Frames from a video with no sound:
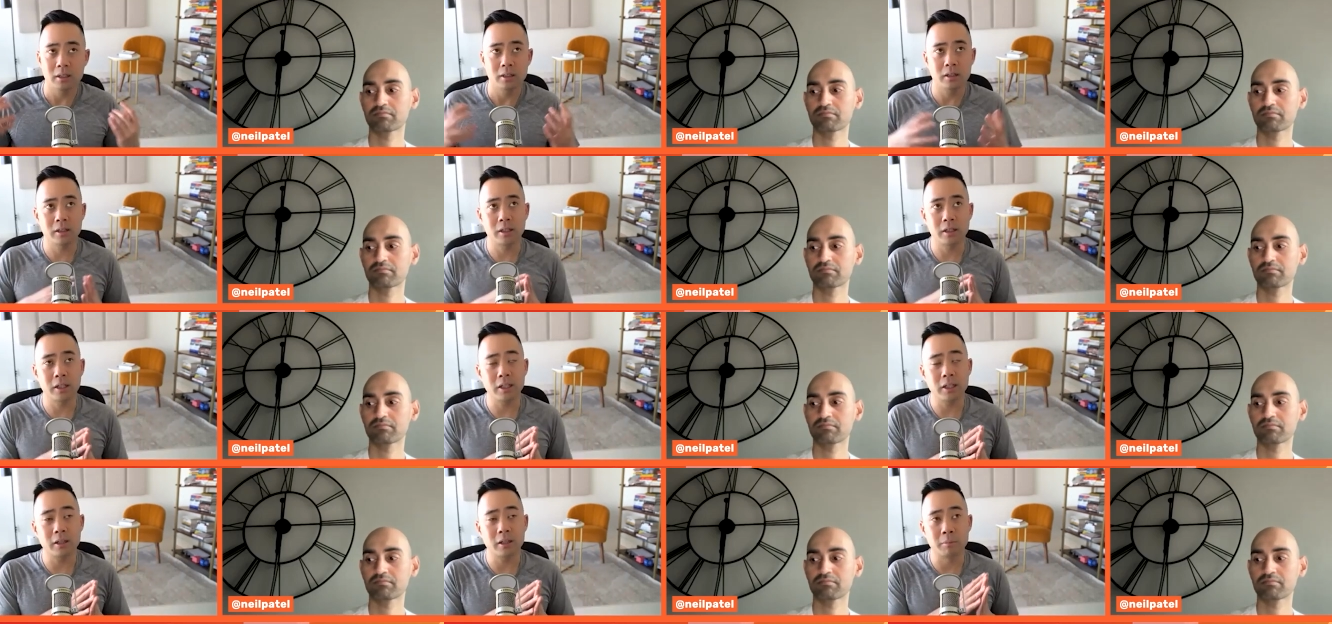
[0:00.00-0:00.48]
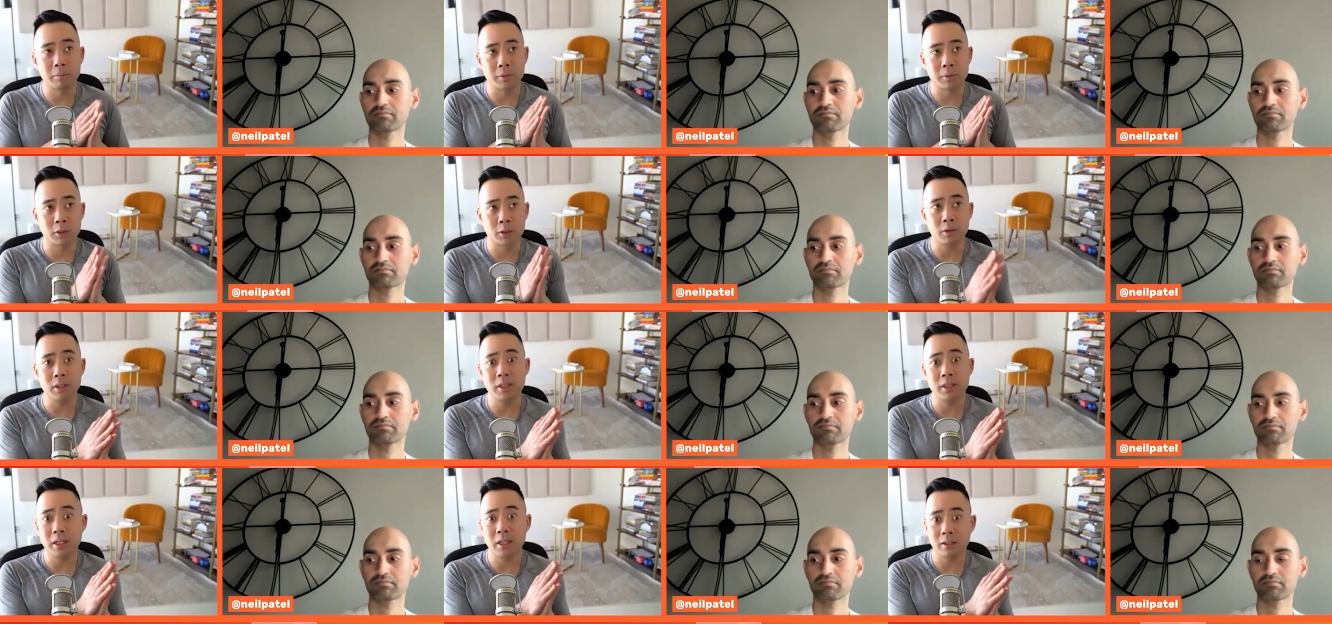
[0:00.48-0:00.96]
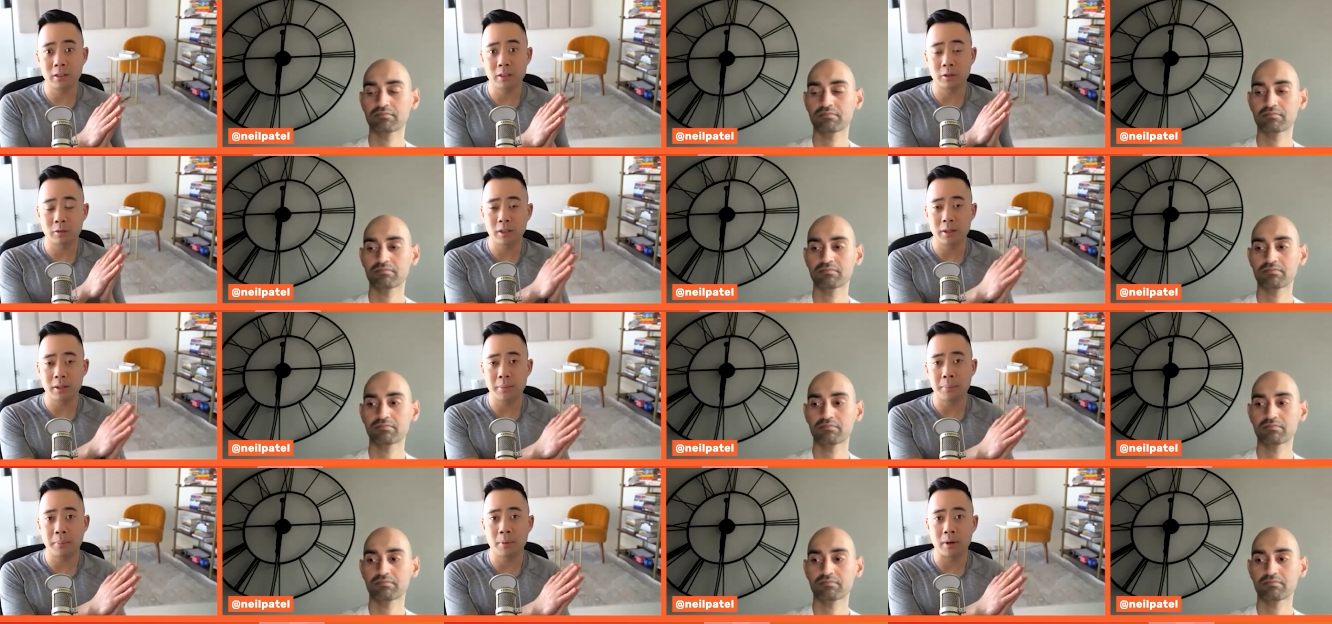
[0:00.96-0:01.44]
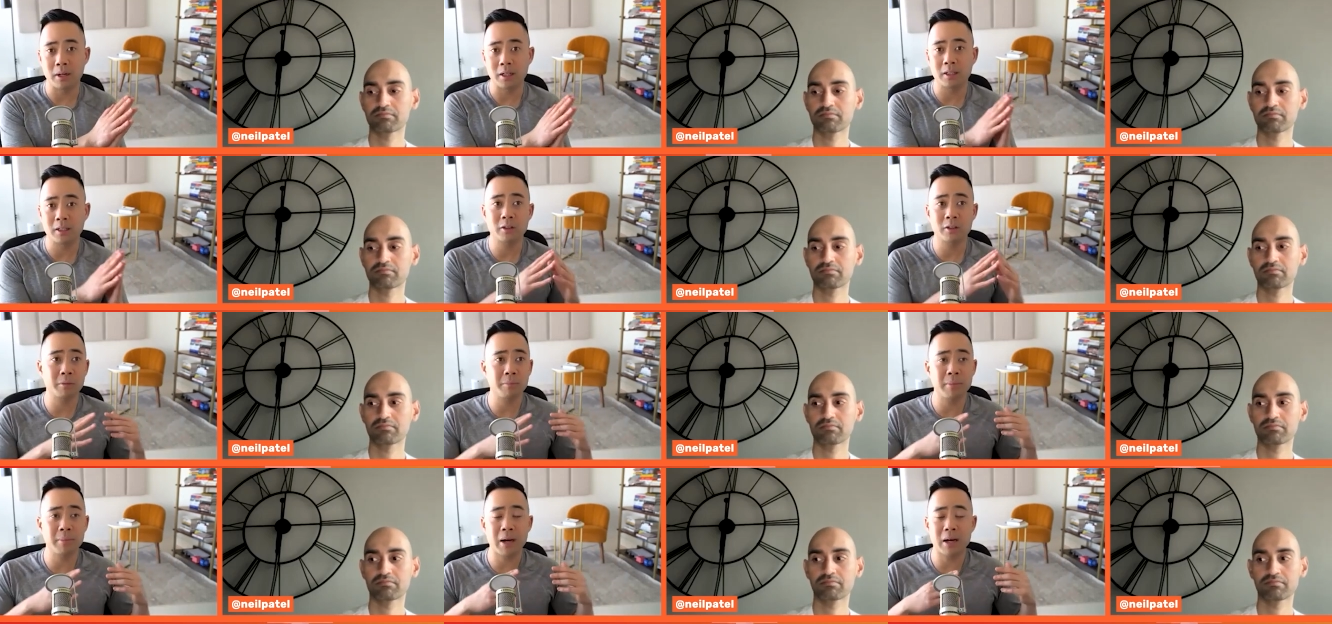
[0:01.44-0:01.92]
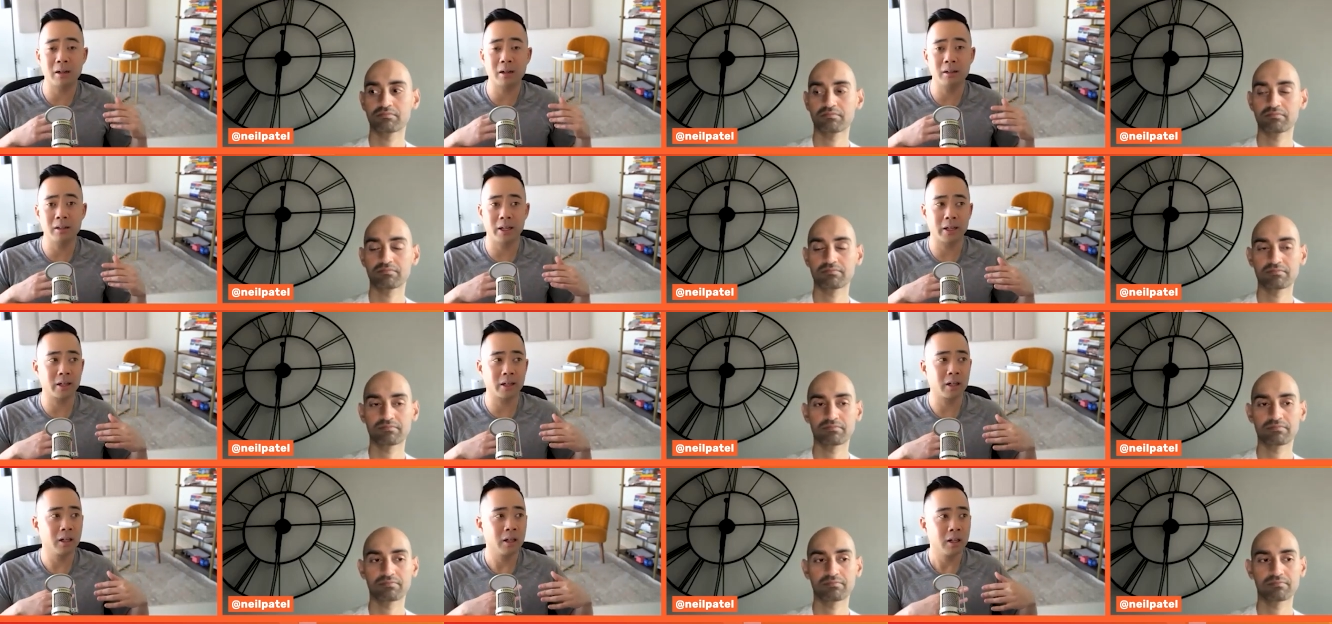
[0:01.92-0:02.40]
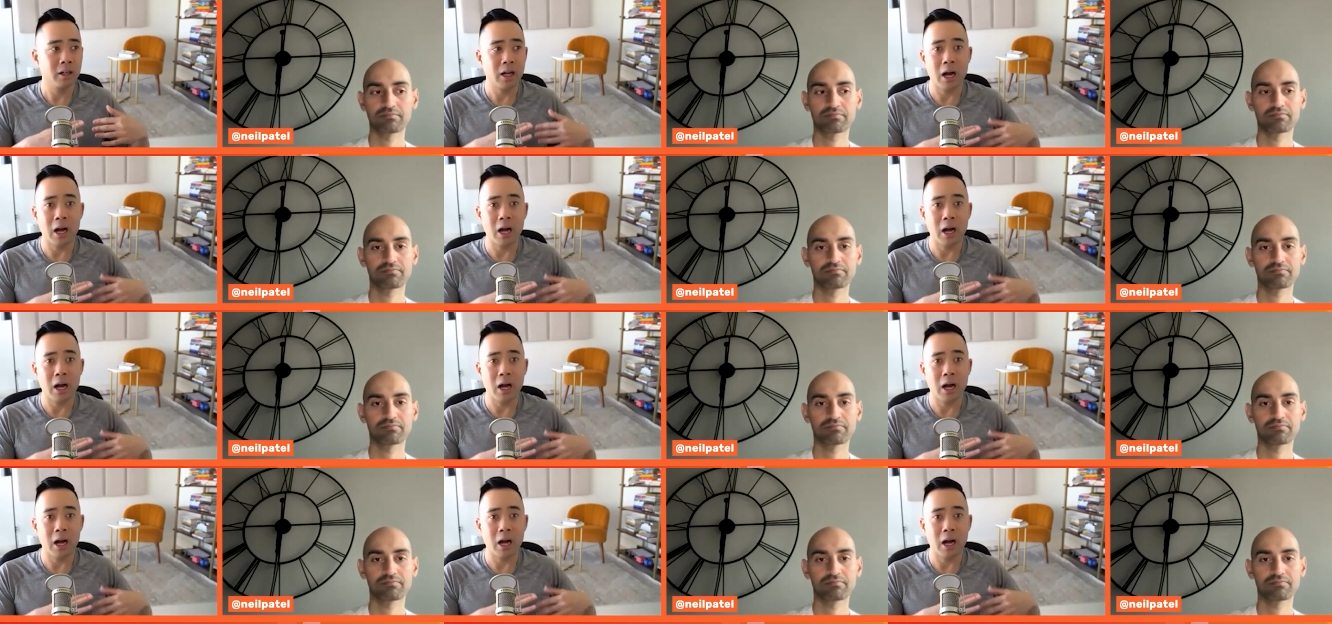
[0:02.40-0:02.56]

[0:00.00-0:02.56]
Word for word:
Speaker 1: the storytelling is really important. It doesn't matter like